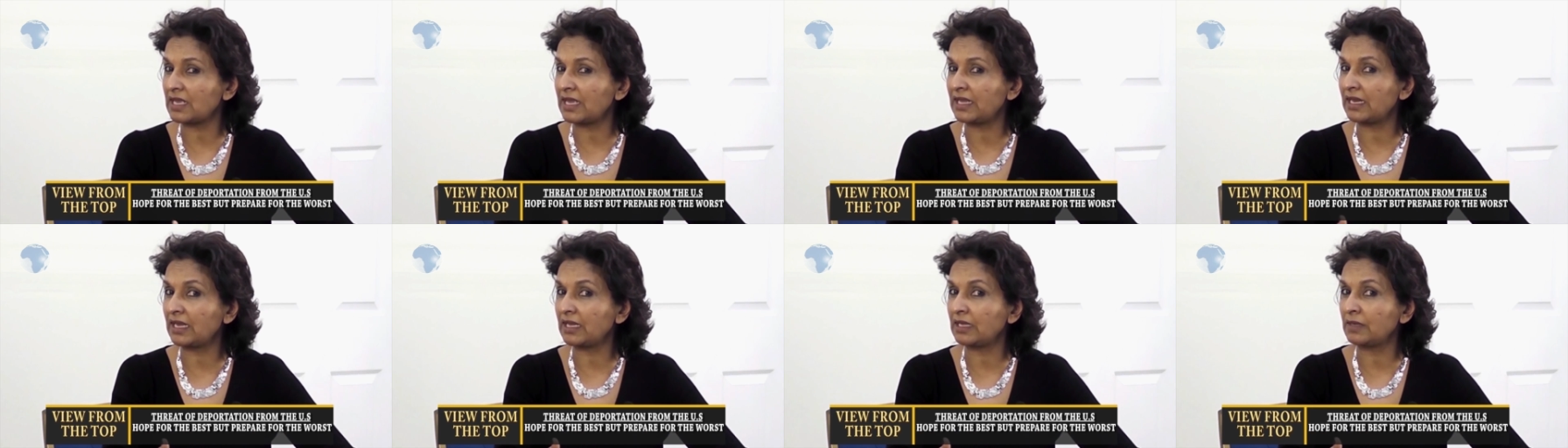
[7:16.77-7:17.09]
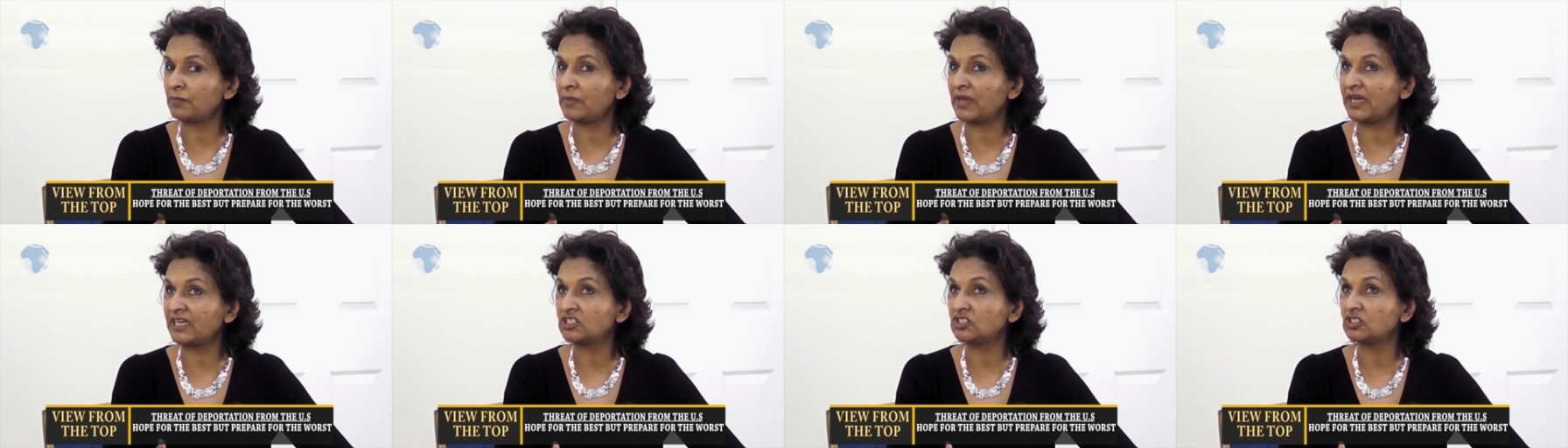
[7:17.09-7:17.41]
And I
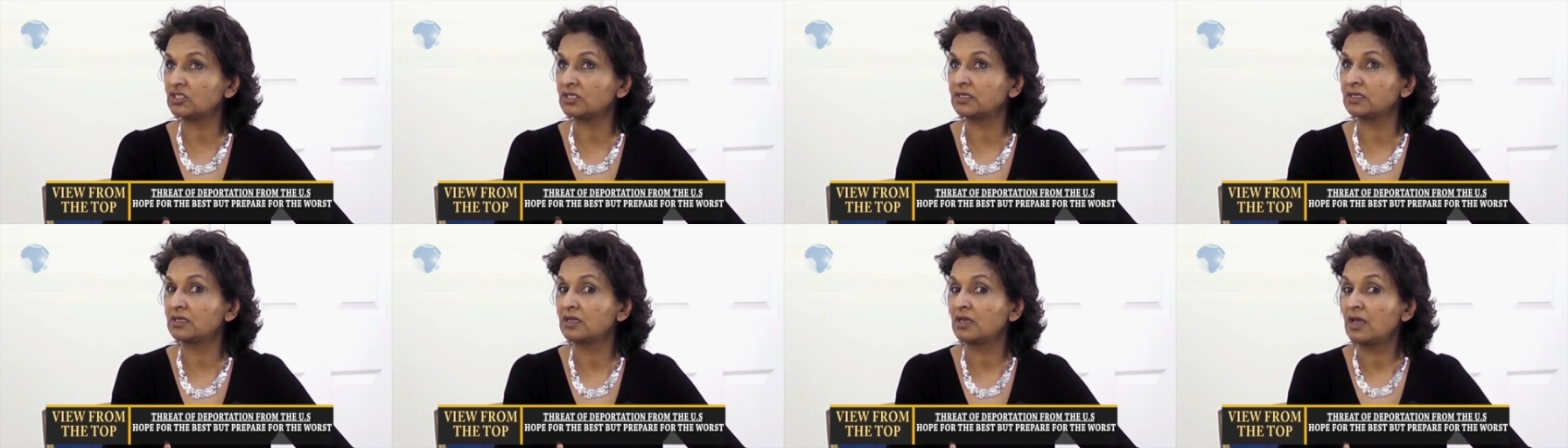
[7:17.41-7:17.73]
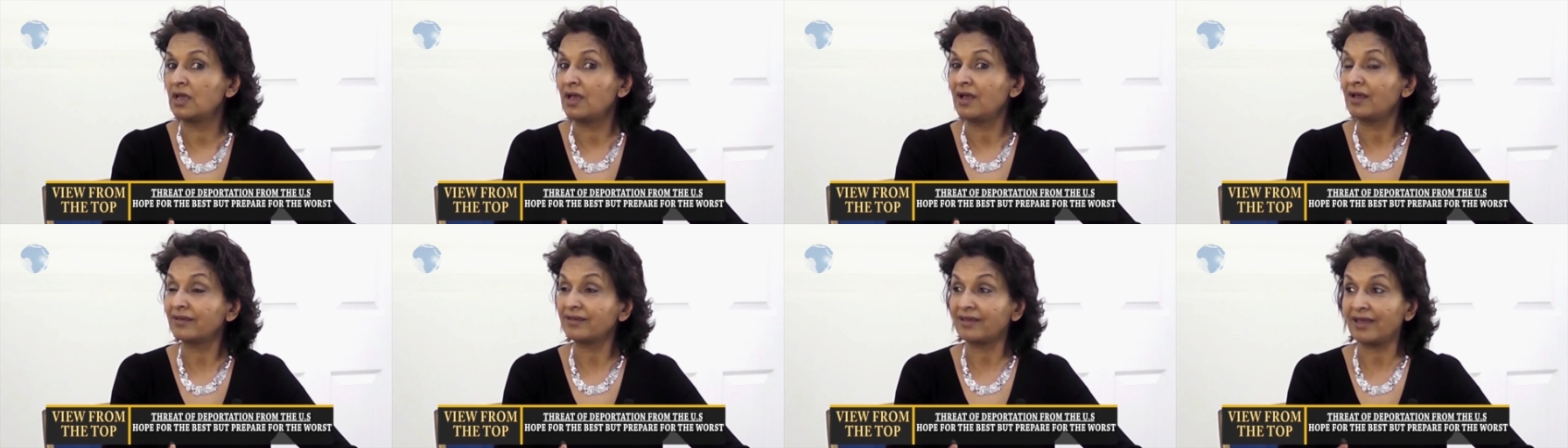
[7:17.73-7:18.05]
imagine
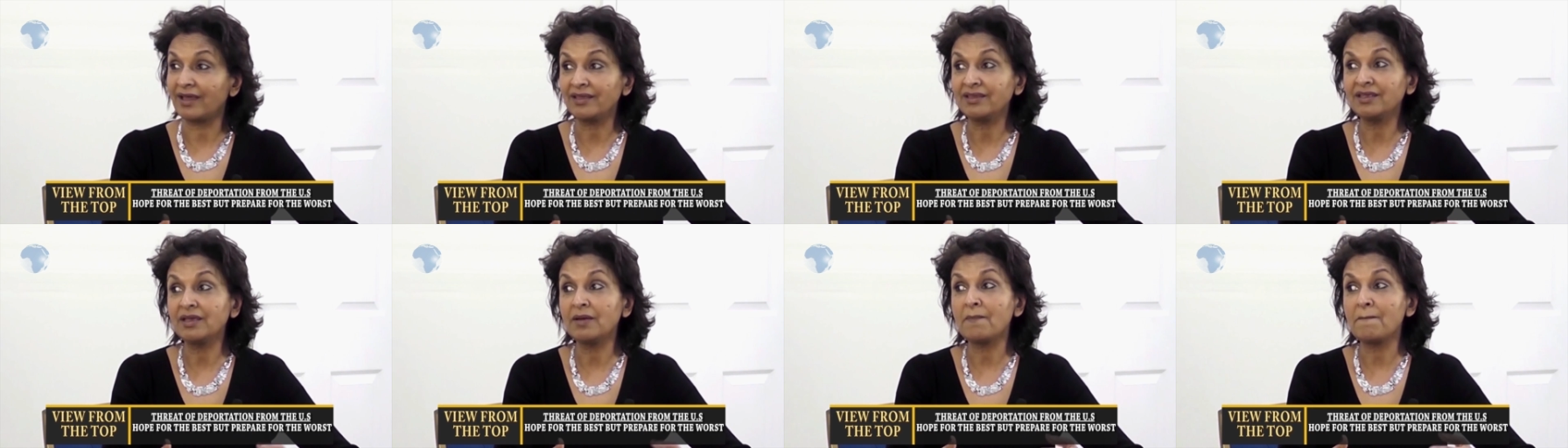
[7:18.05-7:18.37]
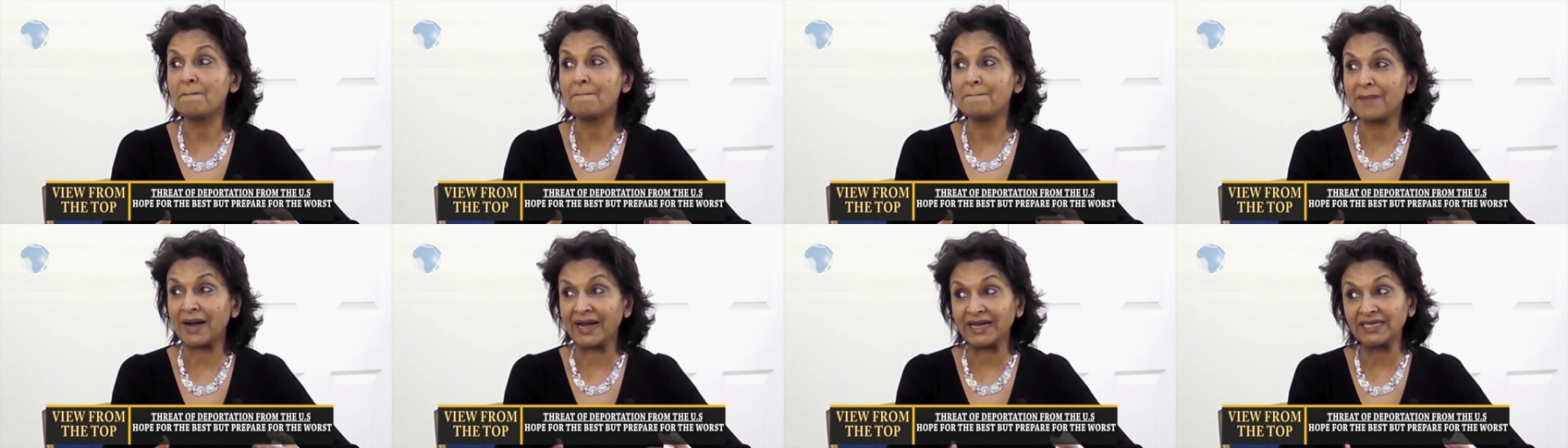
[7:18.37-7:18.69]
Kenya
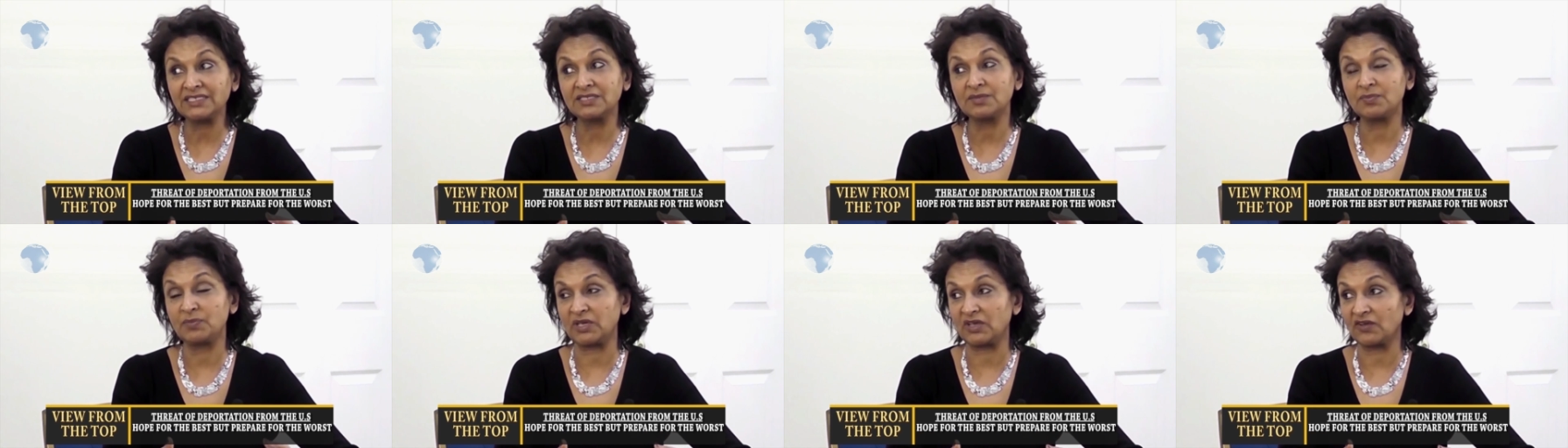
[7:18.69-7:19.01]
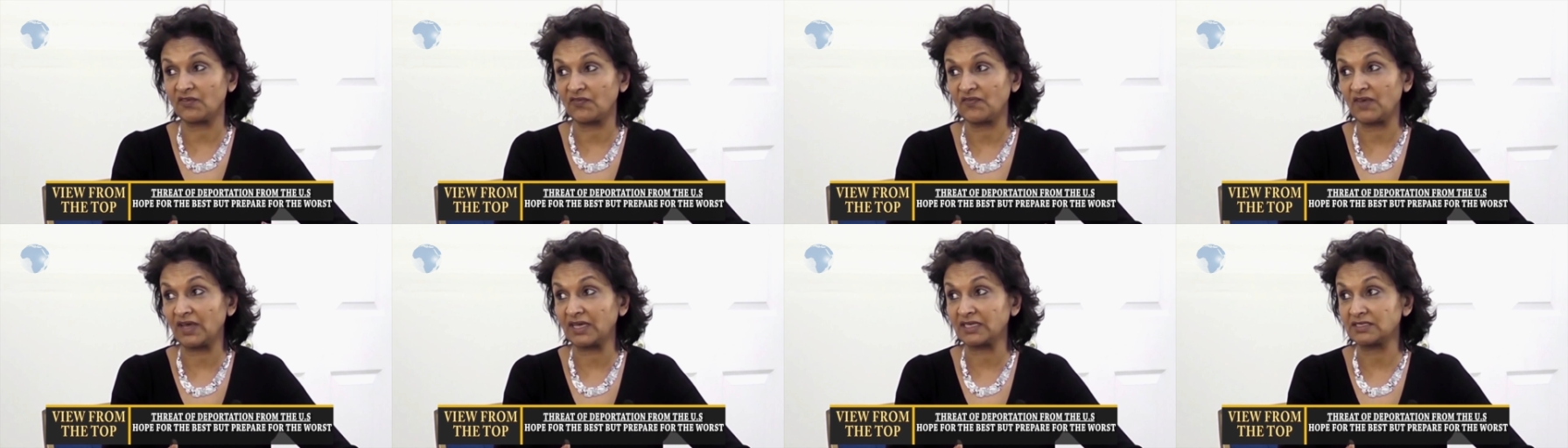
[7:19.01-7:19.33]
might be
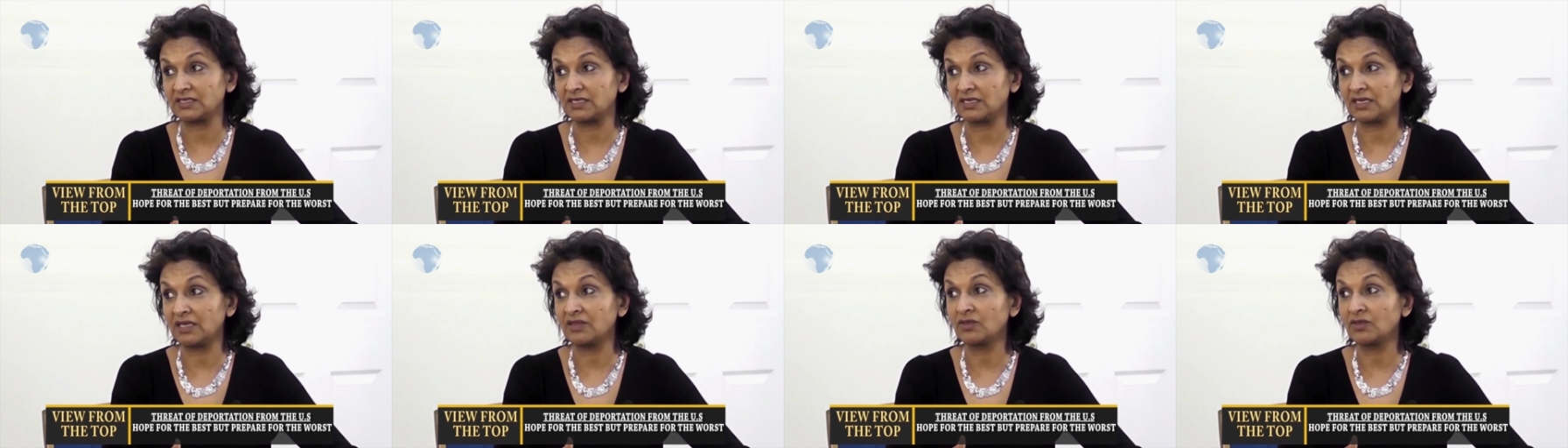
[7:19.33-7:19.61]
affected.